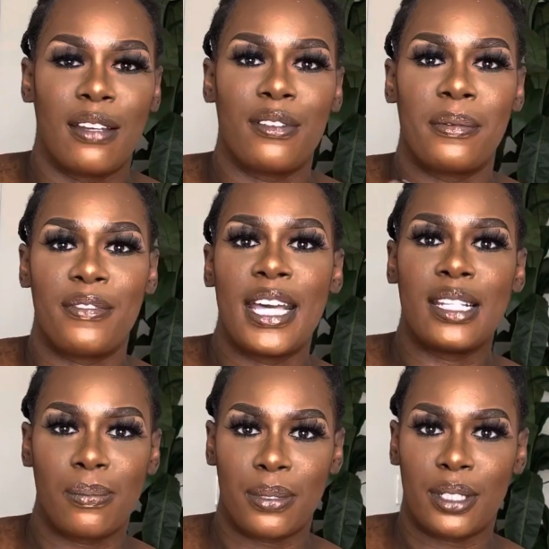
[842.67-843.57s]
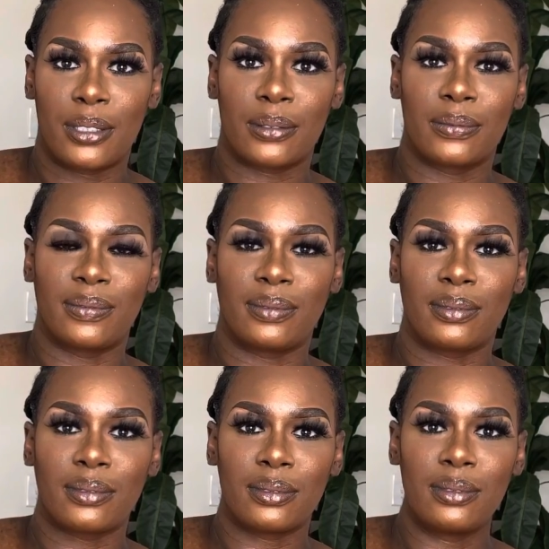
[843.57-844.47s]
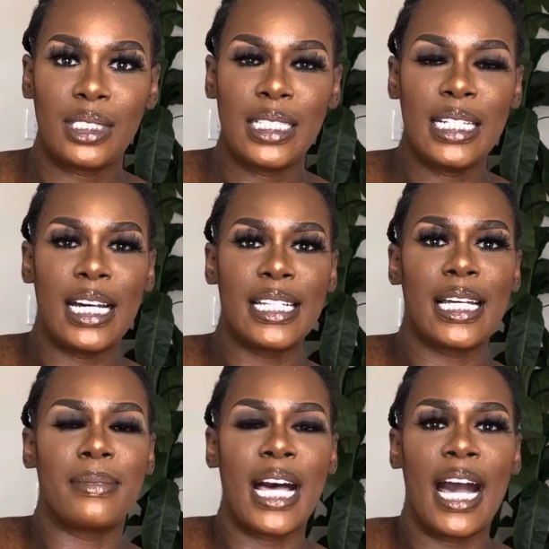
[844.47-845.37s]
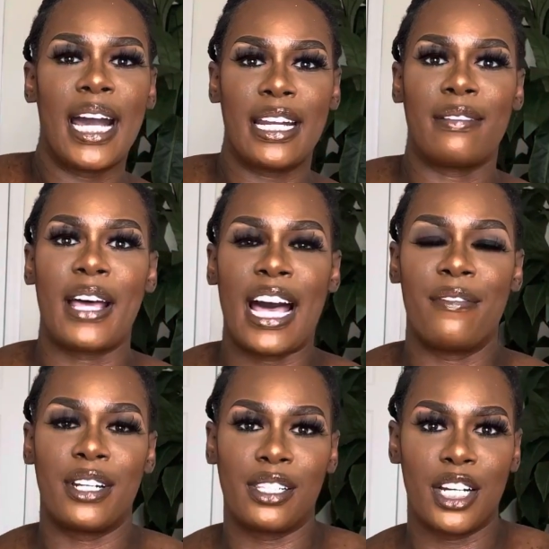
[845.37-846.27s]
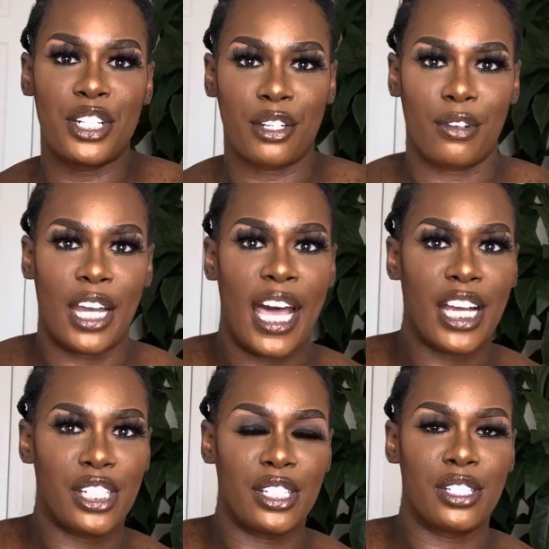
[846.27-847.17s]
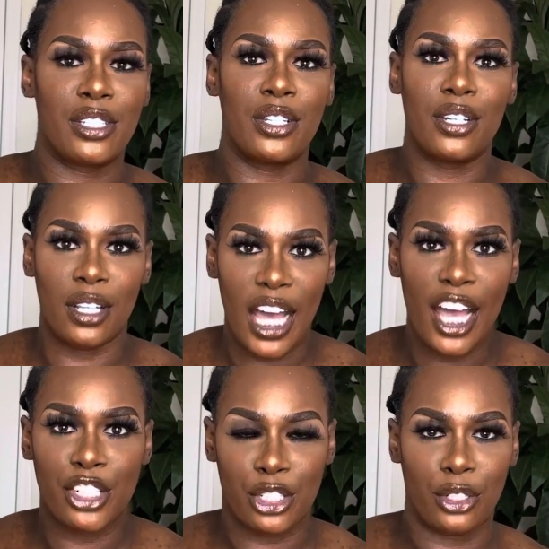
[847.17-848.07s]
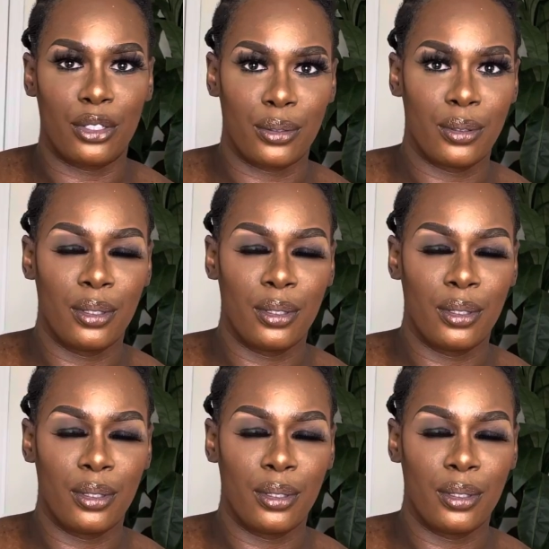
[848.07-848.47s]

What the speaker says: from Facebook because I'm tired of having allergic reactions to your lash glue.